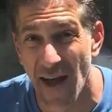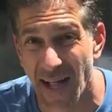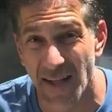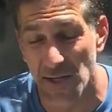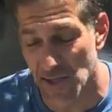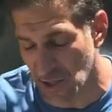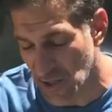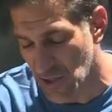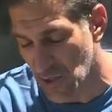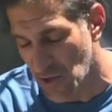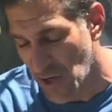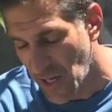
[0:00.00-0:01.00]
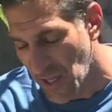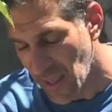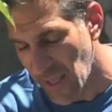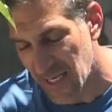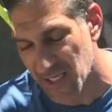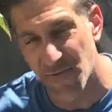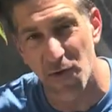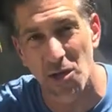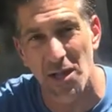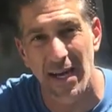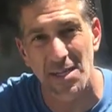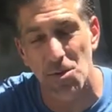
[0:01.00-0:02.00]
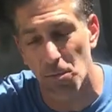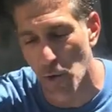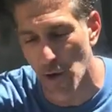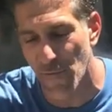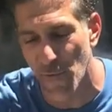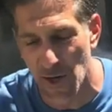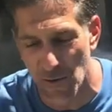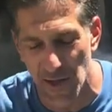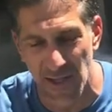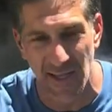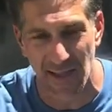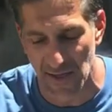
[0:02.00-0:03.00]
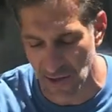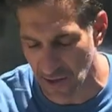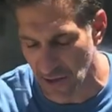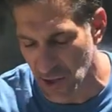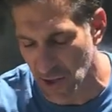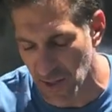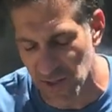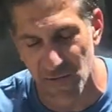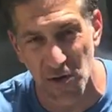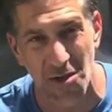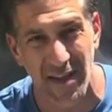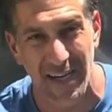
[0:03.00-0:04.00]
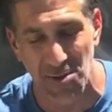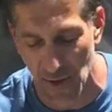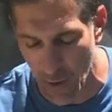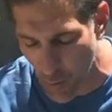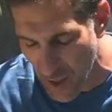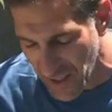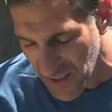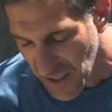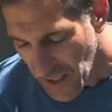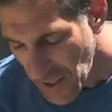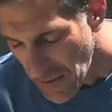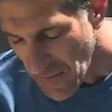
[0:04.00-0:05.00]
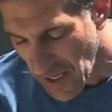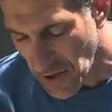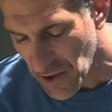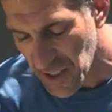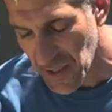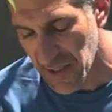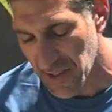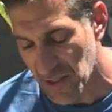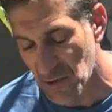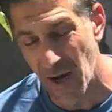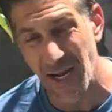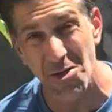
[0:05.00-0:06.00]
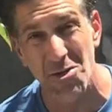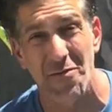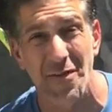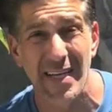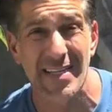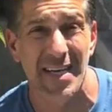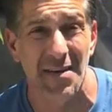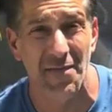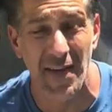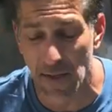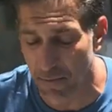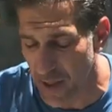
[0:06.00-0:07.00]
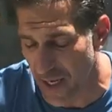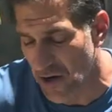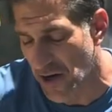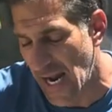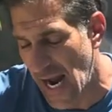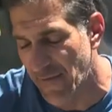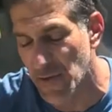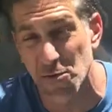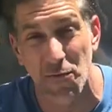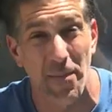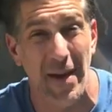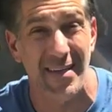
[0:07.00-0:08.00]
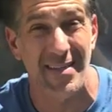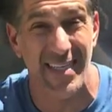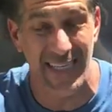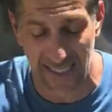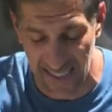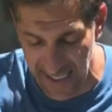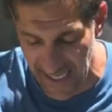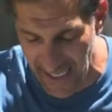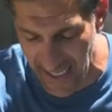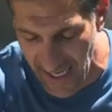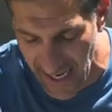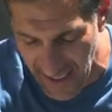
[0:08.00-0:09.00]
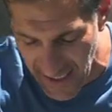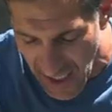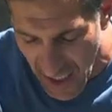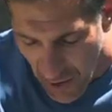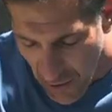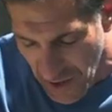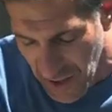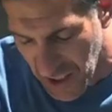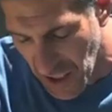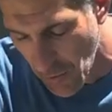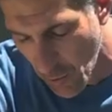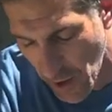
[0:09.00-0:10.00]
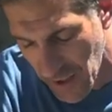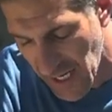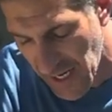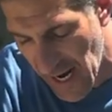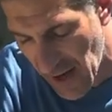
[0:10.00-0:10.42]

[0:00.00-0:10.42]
value to do less fertilizer more frequently than doing too much fertilizer at once. And using this granular feed is gonna feed the plant on average for about sixty to ninety days. We're just gonna work that